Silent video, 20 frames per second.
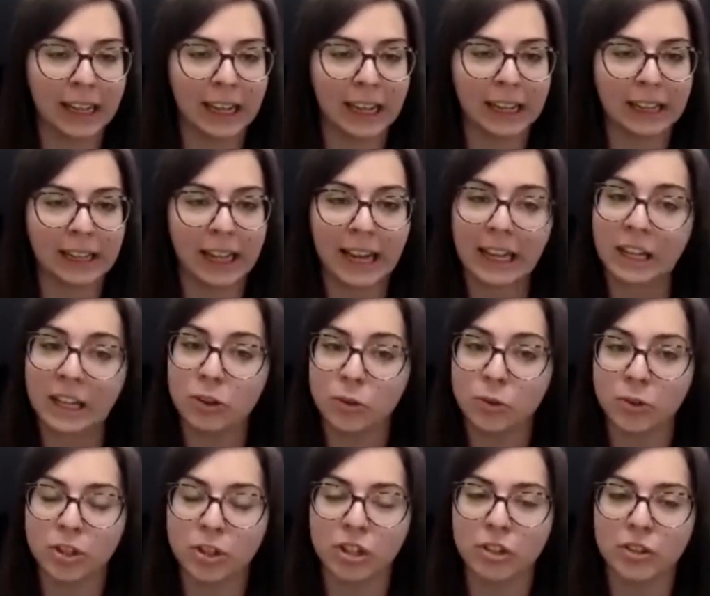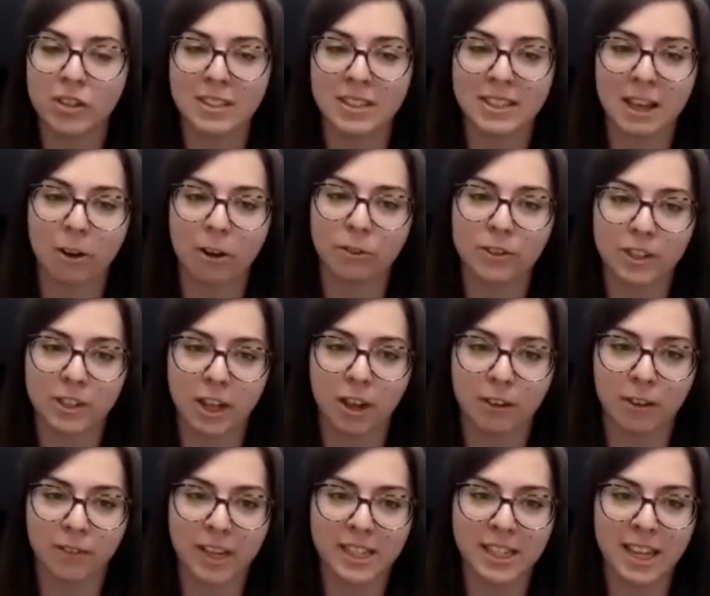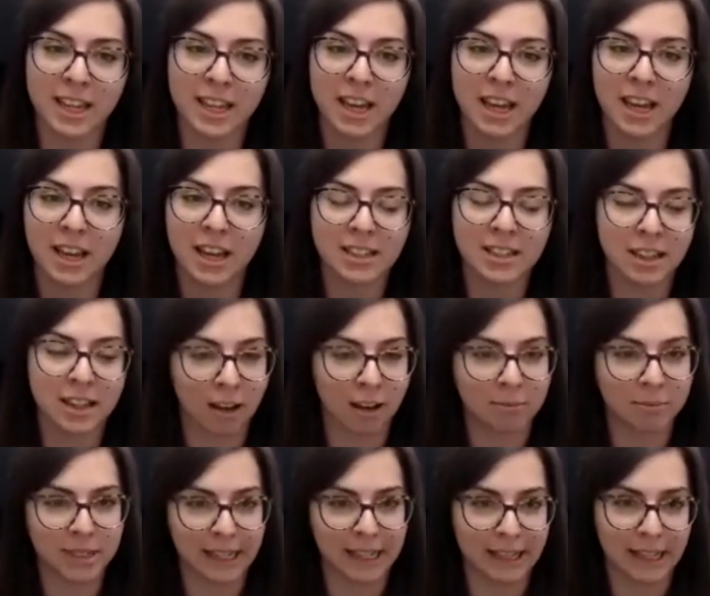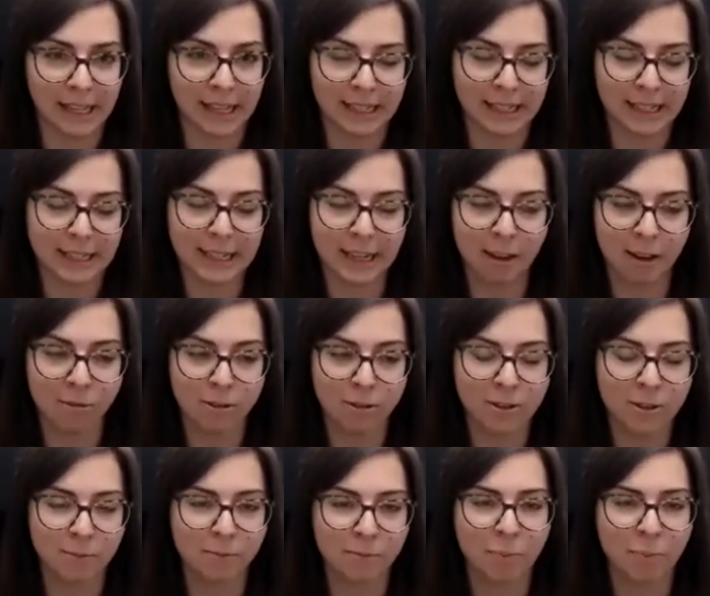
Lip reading: and they can also use a self-service to update their details.